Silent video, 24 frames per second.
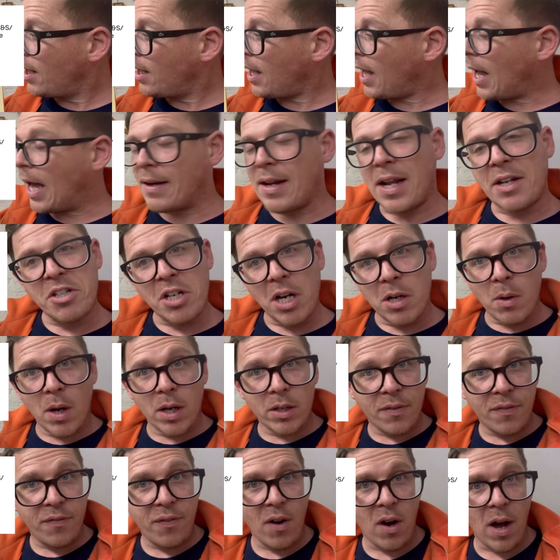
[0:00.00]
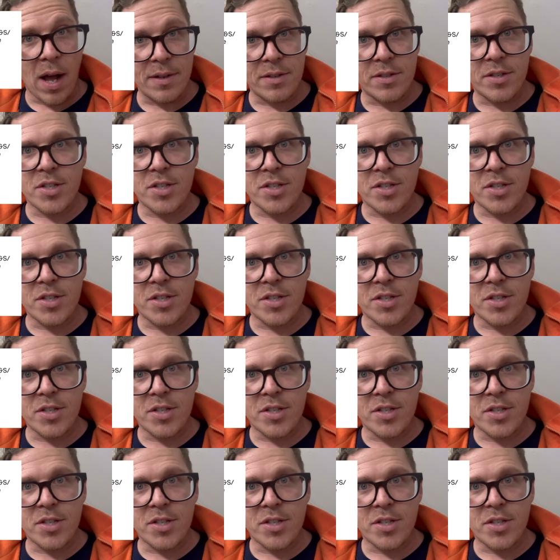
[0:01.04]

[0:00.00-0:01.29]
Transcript: And that's the only one I could find.